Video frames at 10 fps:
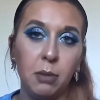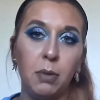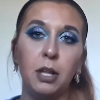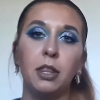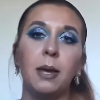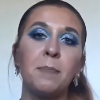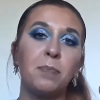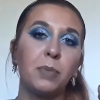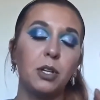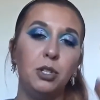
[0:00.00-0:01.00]
month,
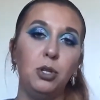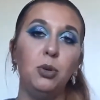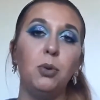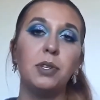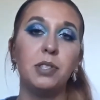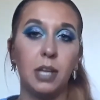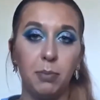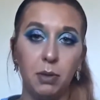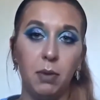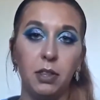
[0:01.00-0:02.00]
to
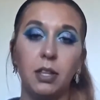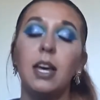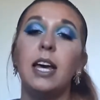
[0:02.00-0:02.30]
skip the month.